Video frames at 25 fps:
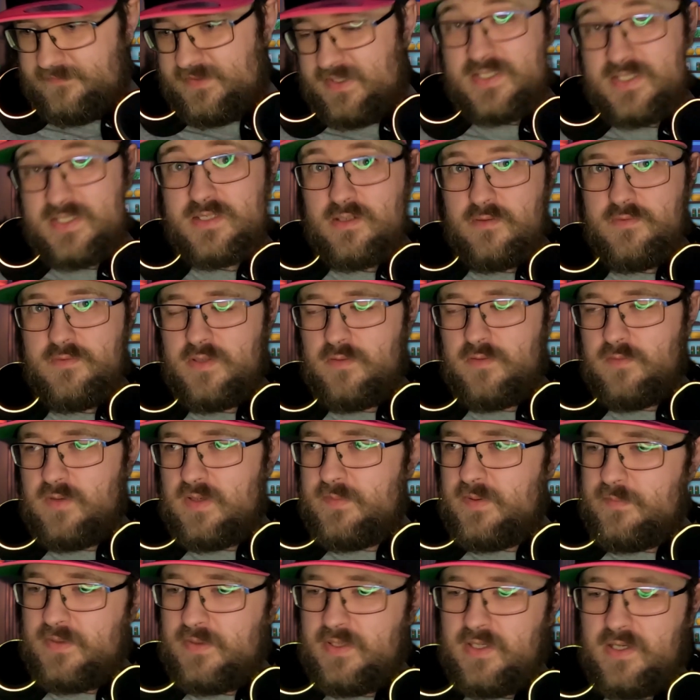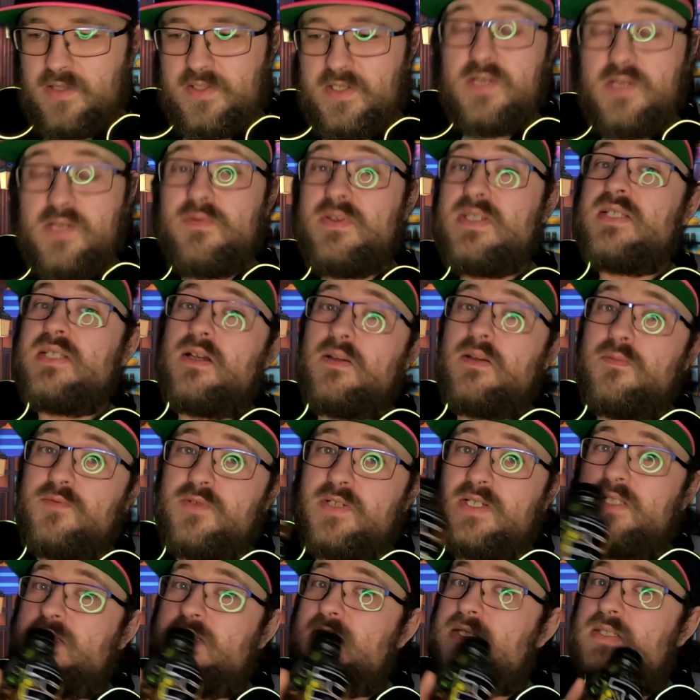I don't know why people are. The only reason I'm
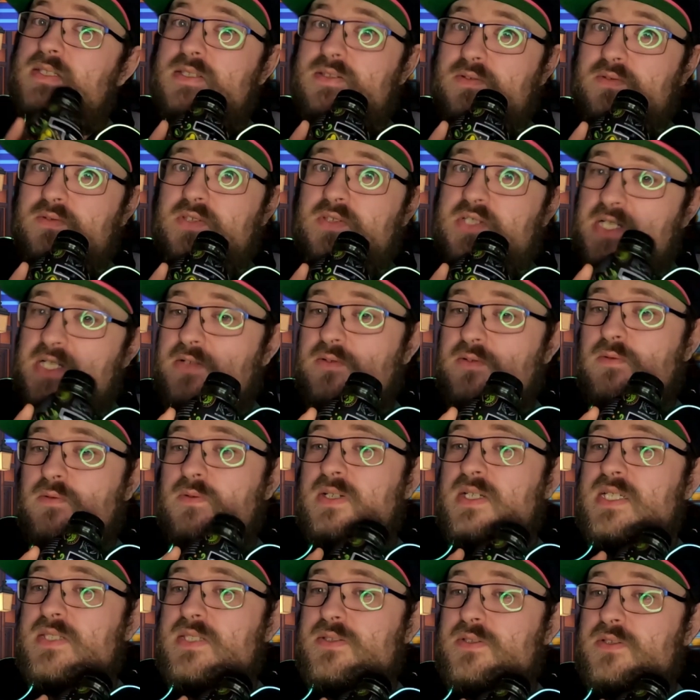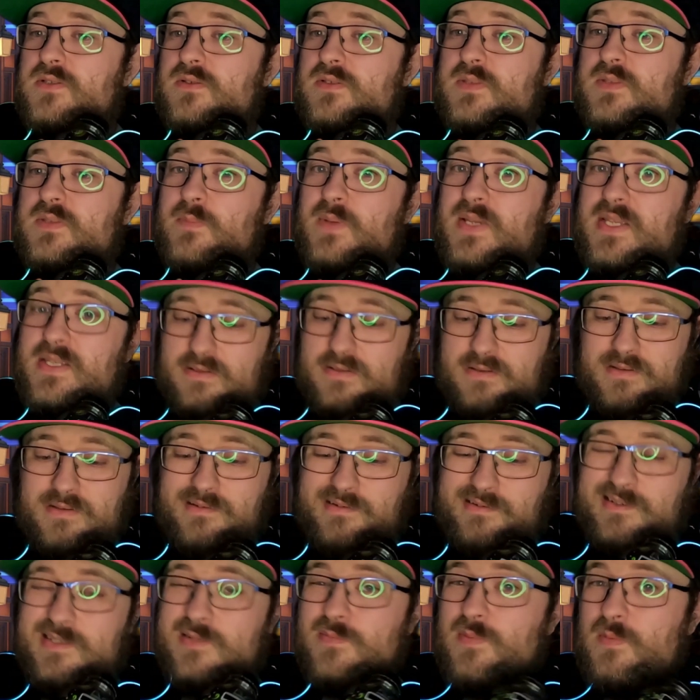drinking this that's on the channel is because my
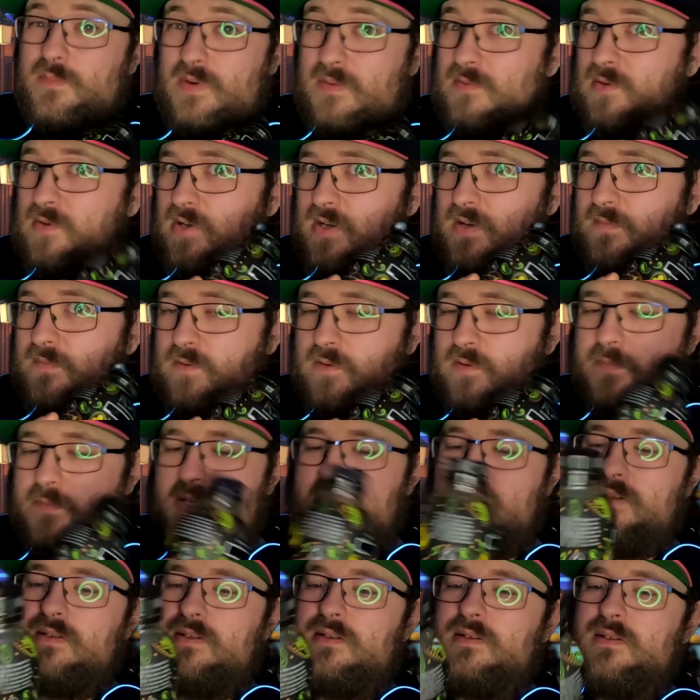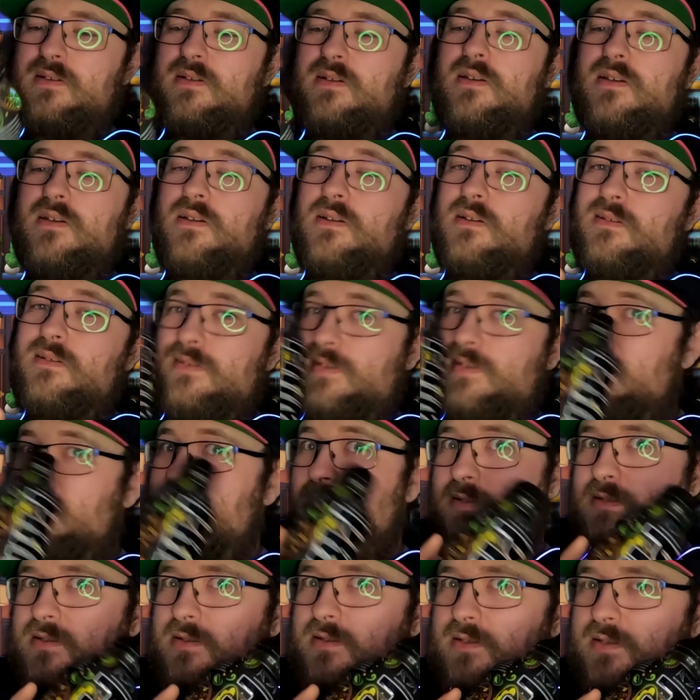mum got it for me. Didn't
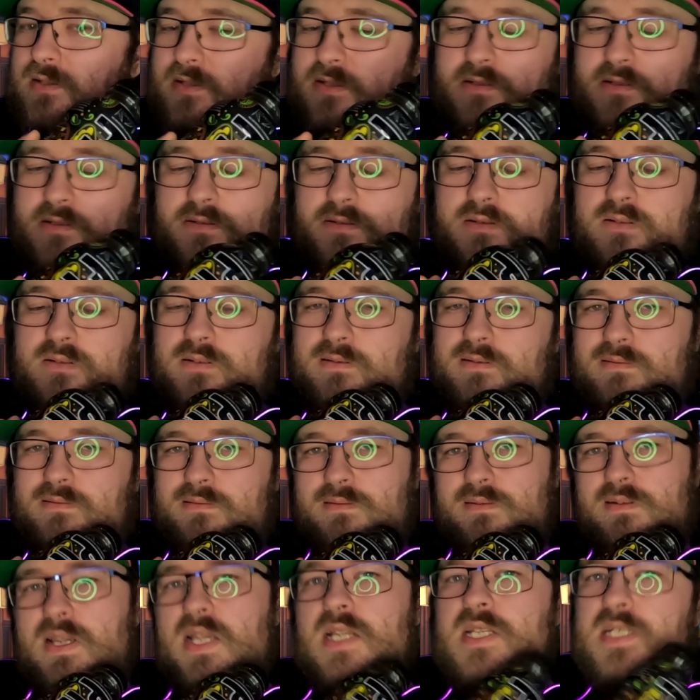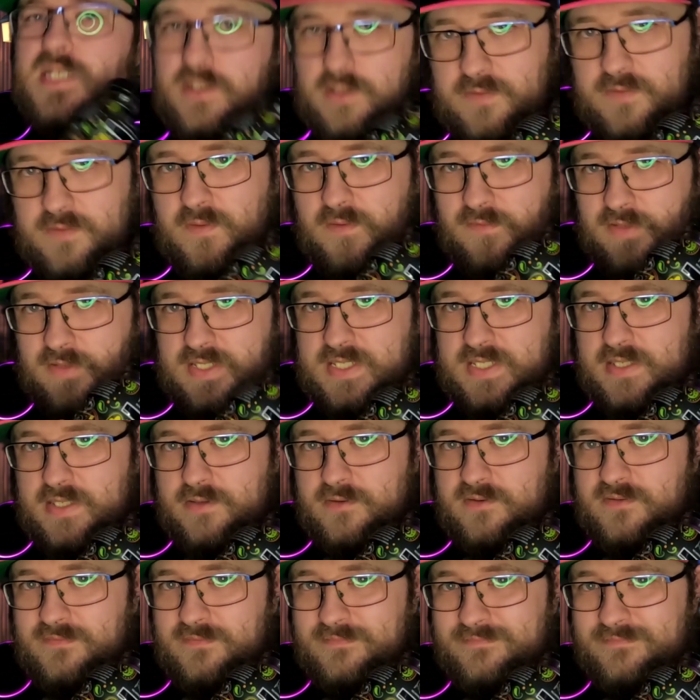ask her to, and she got it for retail.